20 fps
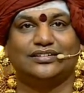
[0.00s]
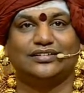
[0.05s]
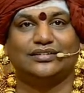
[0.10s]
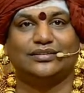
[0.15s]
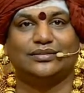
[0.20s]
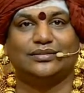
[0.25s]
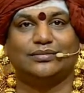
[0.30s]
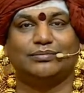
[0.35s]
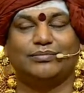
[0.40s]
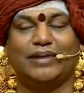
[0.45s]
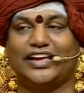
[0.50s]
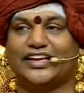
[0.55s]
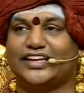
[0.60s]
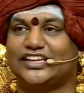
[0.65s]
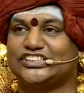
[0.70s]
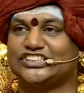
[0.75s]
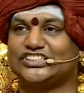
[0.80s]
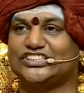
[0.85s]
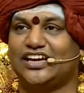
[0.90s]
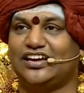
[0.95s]
By
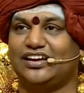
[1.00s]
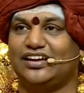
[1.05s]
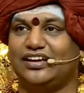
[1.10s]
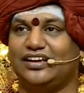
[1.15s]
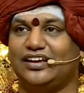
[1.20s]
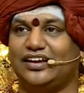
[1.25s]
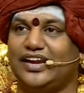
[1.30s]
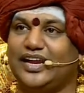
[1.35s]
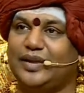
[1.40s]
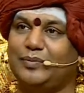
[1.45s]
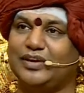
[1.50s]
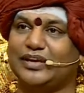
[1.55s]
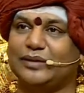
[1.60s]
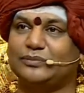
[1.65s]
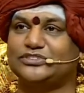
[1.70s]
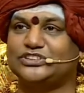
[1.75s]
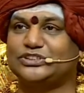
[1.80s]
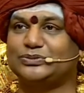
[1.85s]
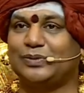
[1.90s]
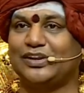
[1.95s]
Krishna, it becomes
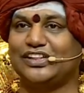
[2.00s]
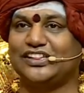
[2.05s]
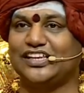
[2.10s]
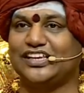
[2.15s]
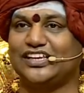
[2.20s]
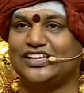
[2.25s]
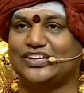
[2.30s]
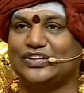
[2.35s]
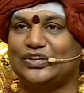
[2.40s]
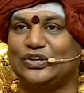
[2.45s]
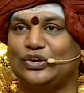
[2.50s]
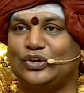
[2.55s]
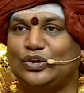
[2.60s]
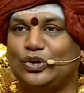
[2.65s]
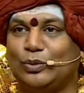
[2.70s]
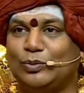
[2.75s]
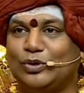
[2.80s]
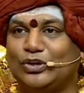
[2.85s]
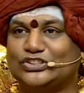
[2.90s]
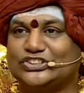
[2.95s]
Smriti, no
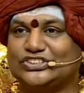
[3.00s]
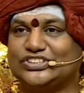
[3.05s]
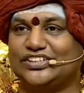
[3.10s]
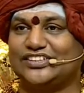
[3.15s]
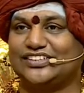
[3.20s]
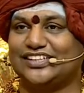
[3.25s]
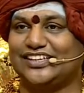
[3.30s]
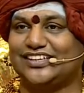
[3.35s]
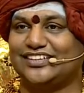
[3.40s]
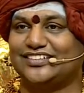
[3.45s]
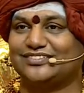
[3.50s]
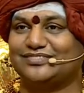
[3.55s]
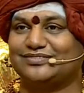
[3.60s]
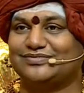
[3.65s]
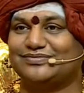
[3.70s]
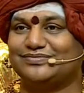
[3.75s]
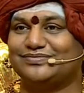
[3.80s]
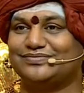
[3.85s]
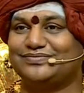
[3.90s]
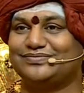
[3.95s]
more Shruti.
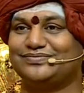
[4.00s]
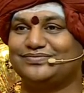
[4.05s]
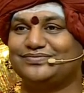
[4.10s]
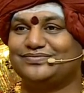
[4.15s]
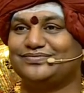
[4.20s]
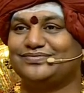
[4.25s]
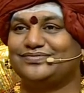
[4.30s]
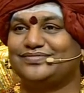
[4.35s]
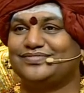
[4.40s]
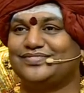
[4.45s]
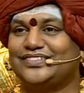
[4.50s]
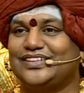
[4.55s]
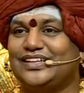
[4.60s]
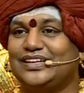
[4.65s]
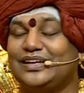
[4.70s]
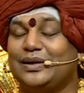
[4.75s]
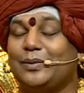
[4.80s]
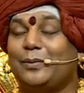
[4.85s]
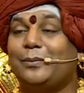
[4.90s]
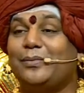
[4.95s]

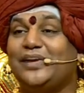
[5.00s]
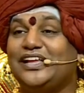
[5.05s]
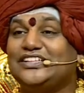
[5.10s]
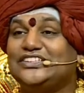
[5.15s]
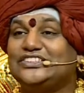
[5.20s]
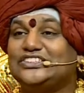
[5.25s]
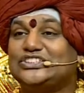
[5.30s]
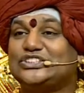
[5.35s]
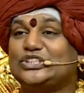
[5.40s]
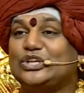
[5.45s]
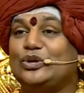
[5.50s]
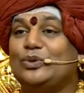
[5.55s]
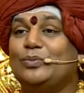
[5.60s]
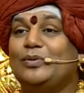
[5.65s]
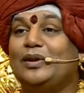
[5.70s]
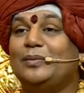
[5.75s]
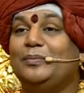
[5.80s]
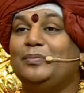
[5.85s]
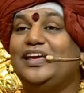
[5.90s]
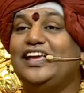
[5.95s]
Means
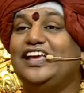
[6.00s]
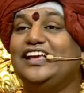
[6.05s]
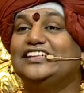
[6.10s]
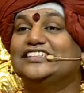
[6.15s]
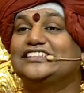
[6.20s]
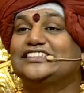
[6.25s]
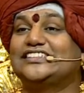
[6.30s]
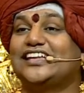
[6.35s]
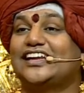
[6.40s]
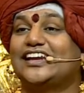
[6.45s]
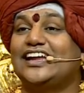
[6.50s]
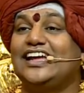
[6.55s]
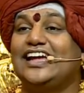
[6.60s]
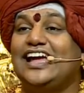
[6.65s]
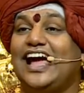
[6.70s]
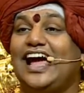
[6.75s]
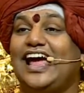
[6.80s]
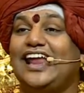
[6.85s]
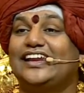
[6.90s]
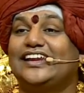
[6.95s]
human beings are
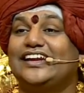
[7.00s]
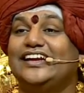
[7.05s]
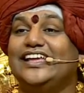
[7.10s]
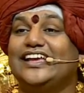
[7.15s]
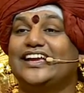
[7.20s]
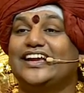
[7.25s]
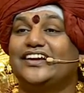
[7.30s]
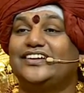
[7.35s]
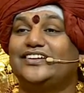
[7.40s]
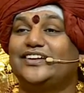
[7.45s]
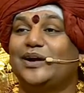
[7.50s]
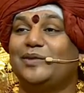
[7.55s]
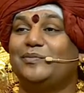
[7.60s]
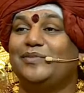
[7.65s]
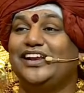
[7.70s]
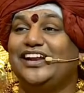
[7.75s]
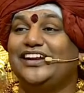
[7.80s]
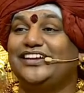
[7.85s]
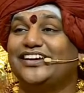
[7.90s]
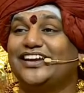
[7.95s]
already
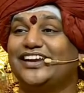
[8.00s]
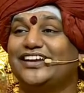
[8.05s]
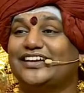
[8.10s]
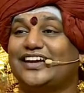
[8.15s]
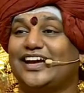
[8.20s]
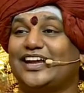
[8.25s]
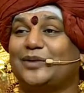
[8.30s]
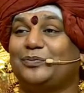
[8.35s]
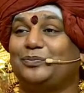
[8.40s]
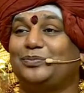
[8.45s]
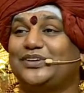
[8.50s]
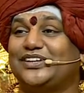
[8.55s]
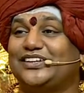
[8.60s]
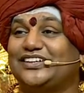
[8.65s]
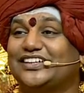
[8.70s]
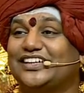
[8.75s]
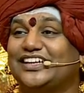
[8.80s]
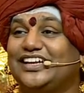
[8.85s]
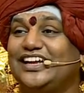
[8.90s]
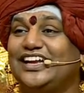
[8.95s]
contaminated and corrupted.
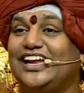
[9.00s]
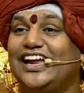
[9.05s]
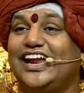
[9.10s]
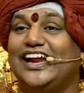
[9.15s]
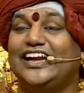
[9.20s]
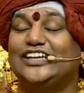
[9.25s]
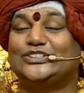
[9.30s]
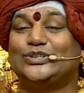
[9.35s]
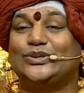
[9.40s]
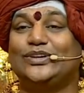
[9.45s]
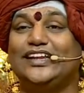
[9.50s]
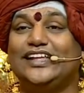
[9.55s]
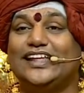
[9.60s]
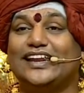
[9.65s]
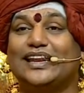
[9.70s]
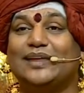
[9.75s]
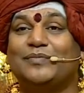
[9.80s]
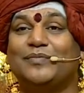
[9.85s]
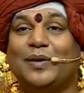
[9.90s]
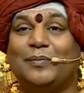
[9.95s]
It's only
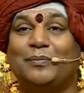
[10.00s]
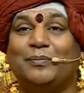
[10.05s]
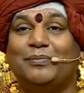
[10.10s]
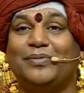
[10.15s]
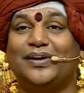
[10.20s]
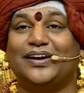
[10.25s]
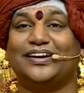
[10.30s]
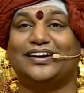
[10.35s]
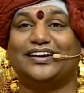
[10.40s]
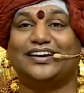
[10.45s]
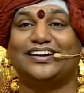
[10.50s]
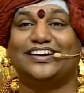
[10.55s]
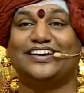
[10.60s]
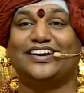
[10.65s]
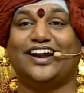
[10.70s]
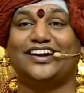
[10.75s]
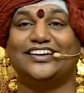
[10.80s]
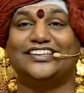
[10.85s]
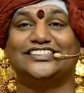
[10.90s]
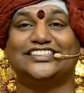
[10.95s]
remembered,
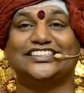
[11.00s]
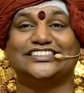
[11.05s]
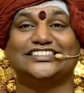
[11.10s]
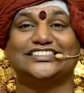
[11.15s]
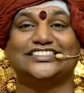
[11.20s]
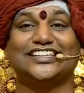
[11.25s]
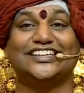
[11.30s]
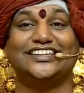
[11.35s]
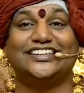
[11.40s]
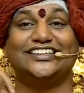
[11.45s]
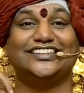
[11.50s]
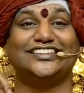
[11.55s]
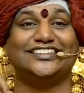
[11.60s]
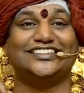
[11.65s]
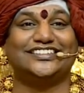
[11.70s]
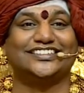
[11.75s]
not just heard.